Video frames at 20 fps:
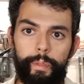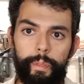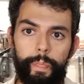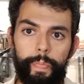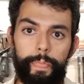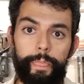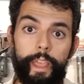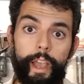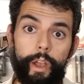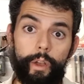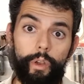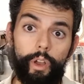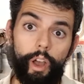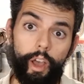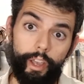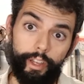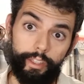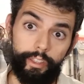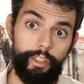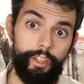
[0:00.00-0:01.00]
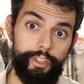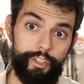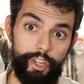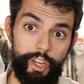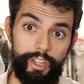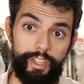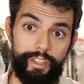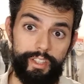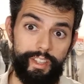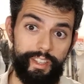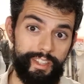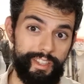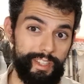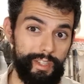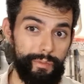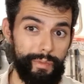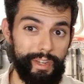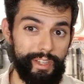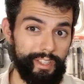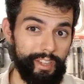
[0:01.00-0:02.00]
Now, I can adjust this to
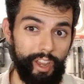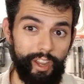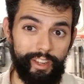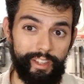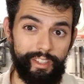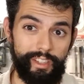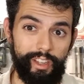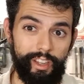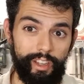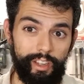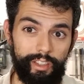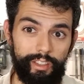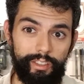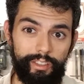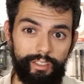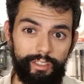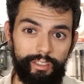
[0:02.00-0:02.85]
be tighter